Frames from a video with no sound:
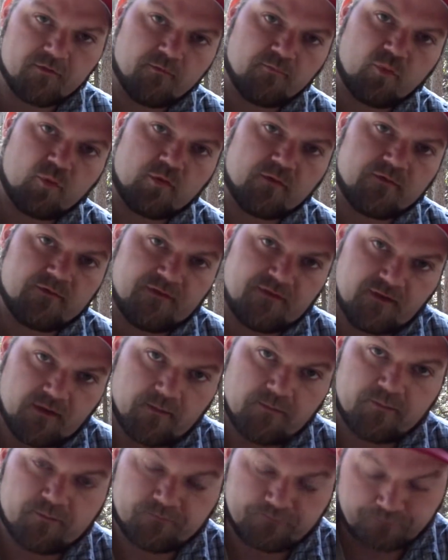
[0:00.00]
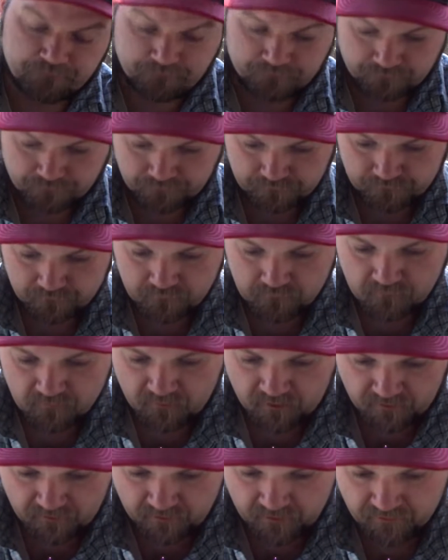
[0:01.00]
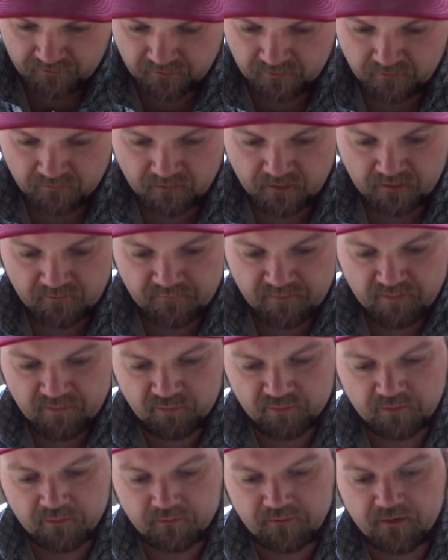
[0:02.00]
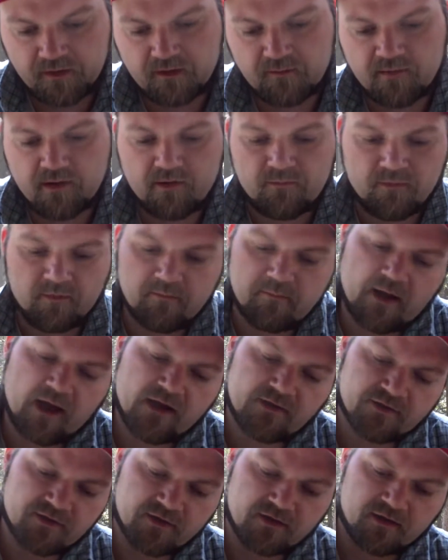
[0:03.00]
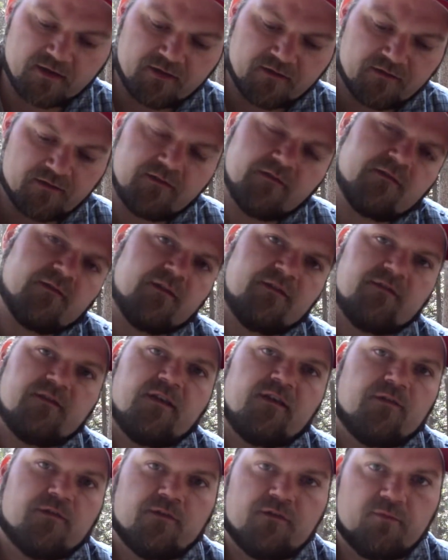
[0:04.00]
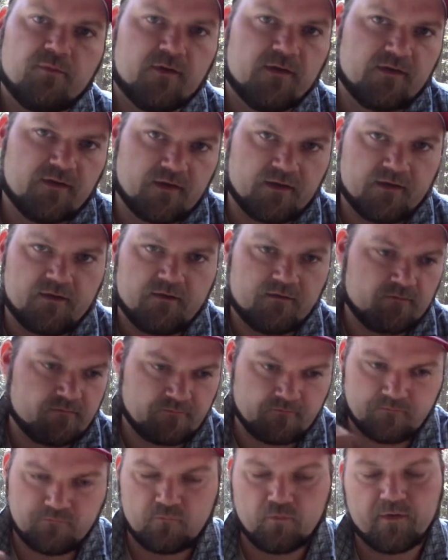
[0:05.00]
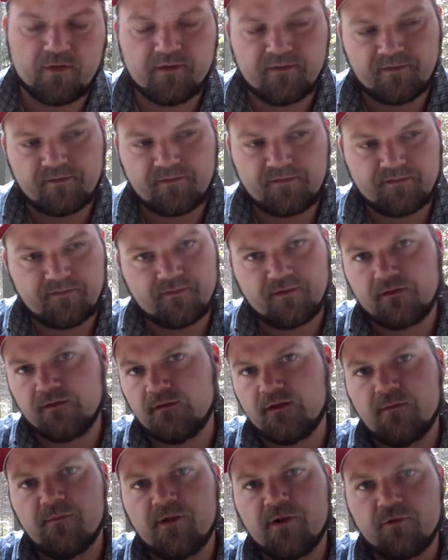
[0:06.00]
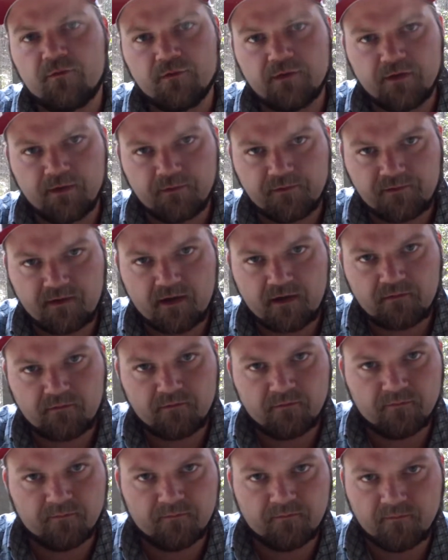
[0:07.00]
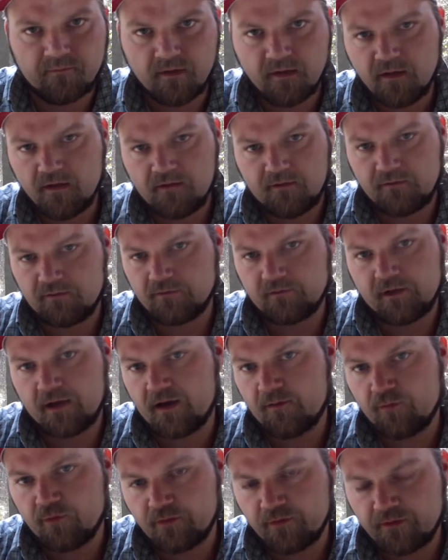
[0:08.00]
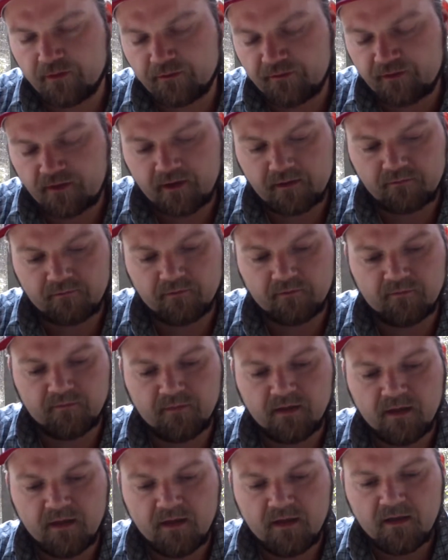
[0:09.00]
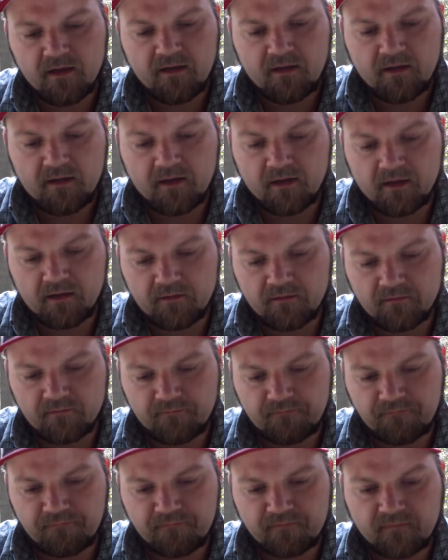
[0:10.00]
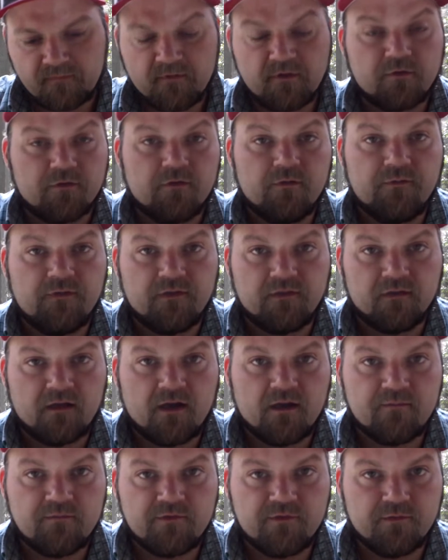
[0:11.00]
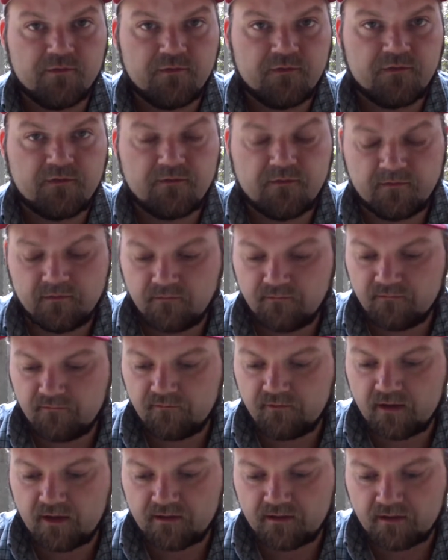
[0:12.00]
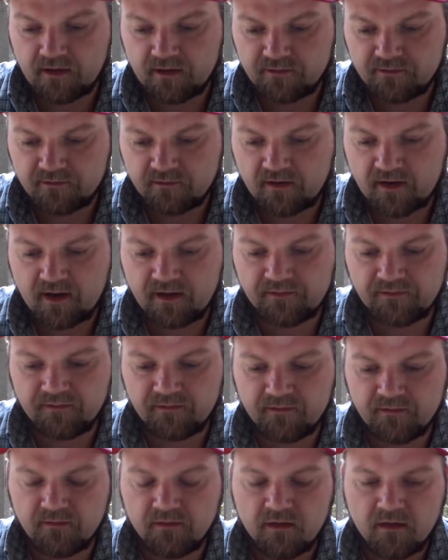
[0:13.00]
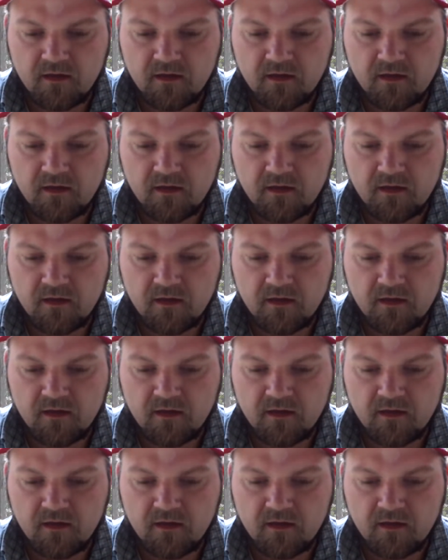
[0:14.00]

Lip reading: important tip that I think a lot of people don't think about when batching is, let's say you're sweetening it with a lemon oleosaccharum or lime oleosaccharum, and you're using lime juice as your acid.